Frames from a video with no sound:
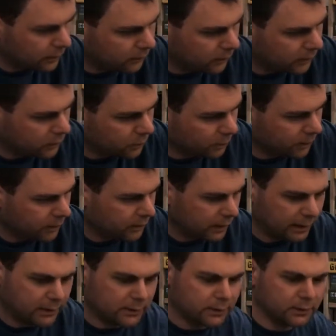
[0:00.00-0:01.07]
And for this one,
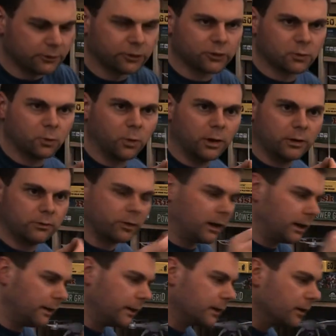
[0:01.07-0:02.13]
it's just one
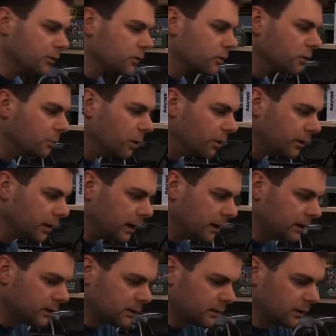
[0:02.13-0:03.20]
rod that goes through both
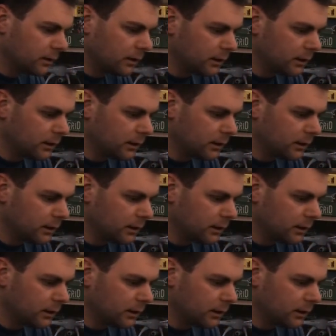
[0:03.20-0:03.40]
keys.